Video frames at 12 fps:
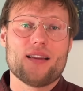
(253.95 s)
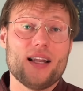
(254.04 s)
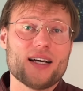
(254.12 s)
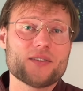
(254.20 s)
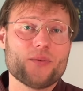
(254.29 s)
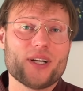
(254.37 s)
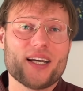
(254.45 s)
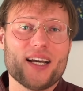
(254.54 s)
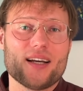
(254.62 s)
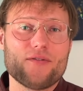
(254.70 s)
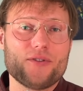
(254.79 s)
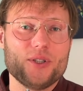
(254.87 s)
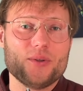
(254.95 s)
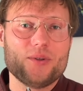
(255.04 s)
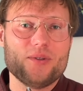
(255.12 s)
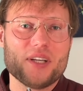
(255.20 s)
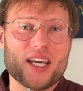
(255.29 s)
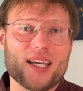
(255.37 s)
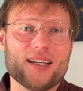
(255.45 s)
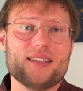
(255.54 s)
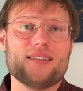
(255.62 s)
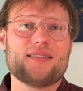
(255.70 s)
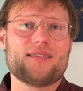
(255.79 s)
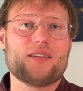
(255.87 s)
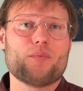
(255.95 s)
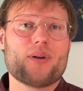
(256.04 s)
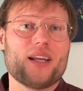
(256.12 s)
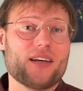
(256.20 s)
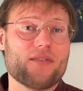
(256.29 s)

last one I got for you today is implied